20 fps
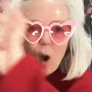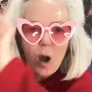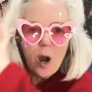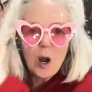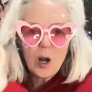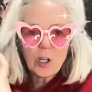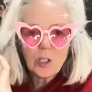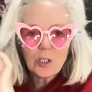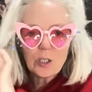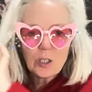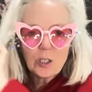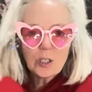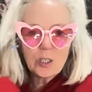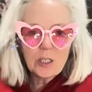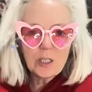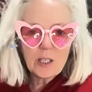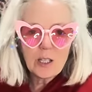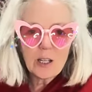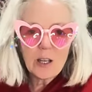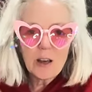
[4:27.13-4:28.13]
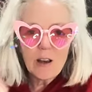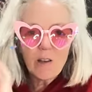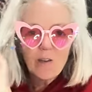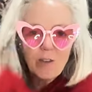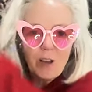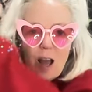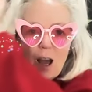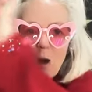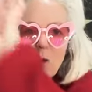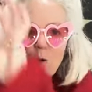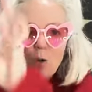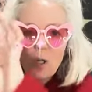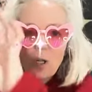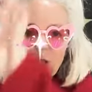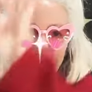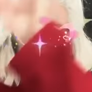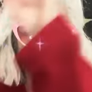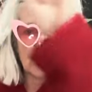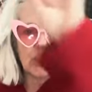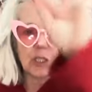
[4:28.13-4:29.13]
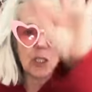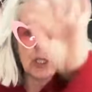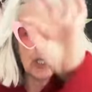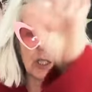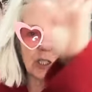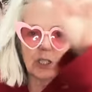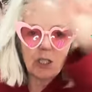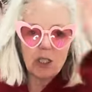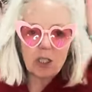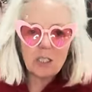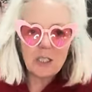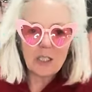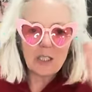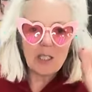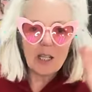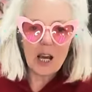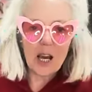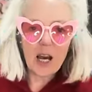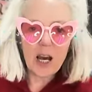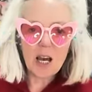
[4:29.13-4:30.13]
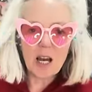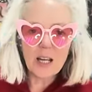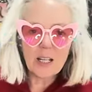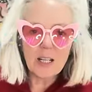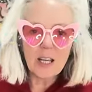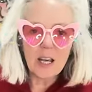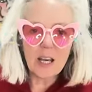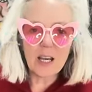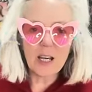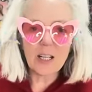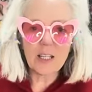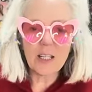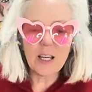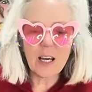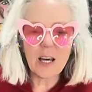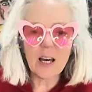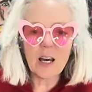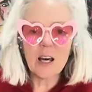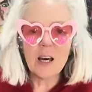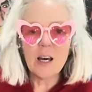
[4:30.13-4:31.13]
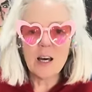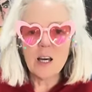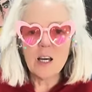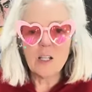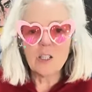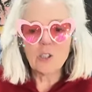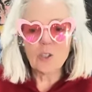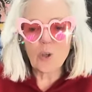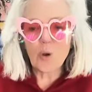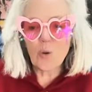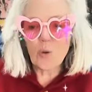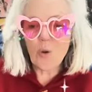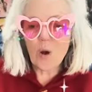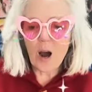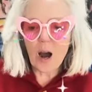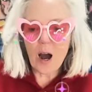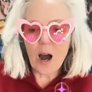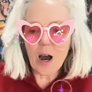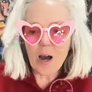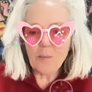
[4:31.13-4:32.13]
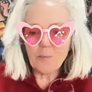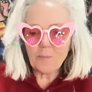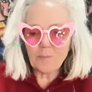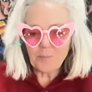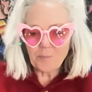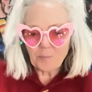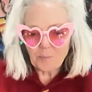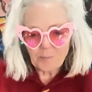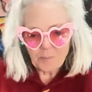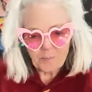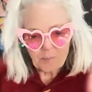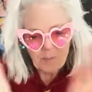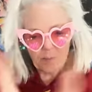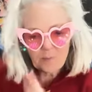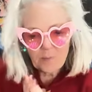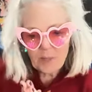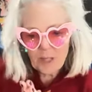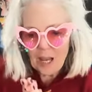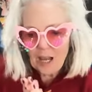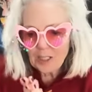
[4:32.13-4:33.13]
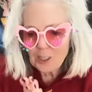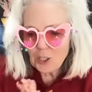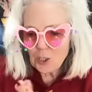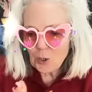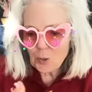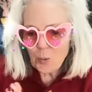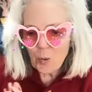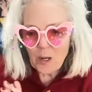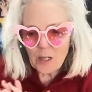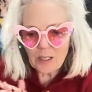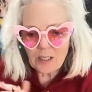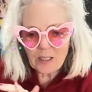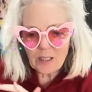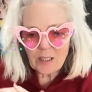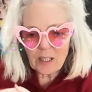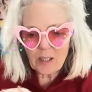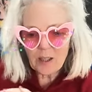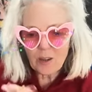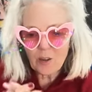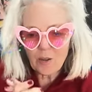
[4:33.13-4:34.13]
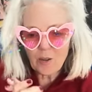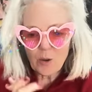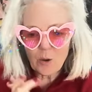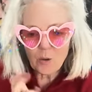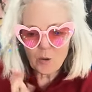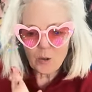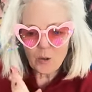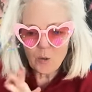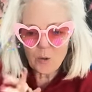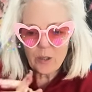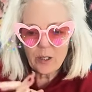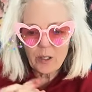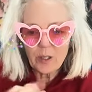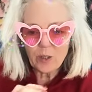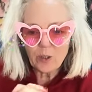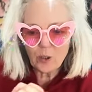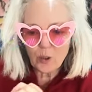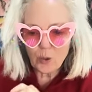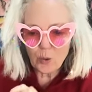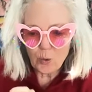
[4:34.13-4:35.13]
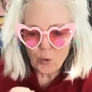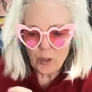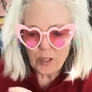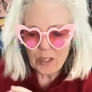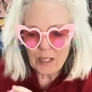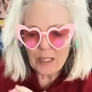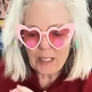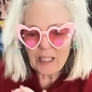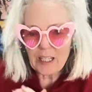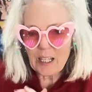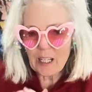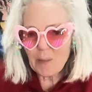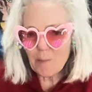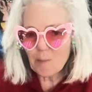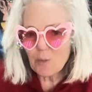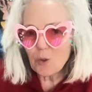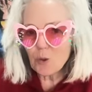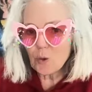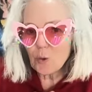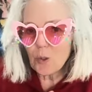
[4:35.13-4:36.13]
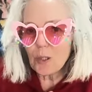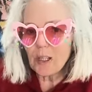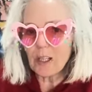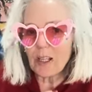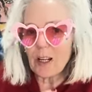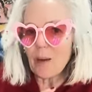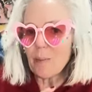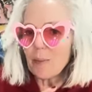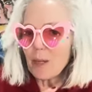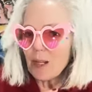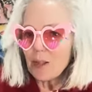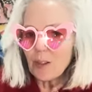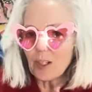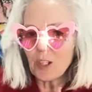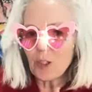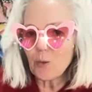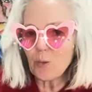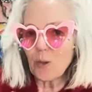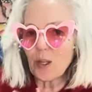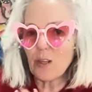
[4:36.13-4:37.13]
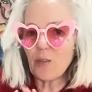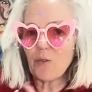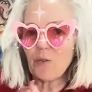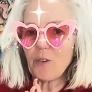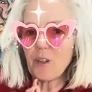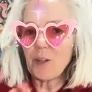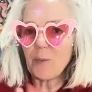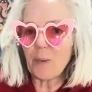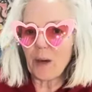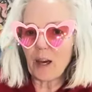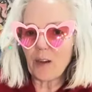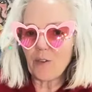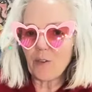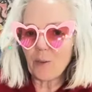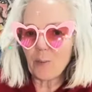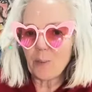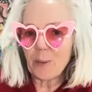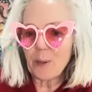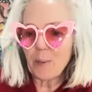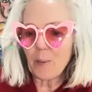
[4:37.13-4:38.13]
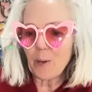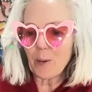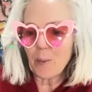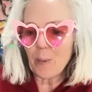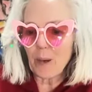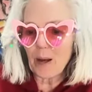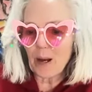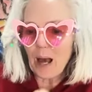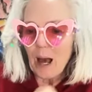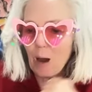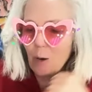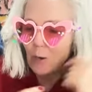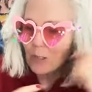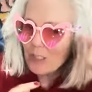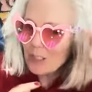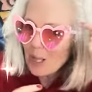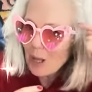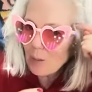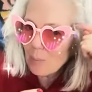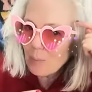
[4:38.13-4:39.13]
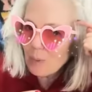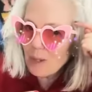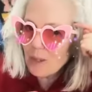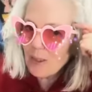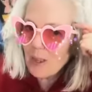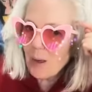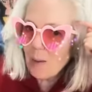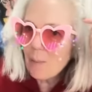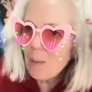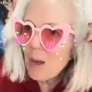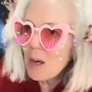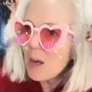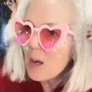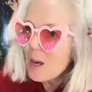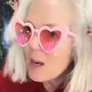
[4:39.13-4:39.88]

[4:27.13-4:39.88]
hearts, flowers, yeah. So I just wanted to say that those of you that are doing it, keep doing it. I'm hearing great feedback from people about how it's helping them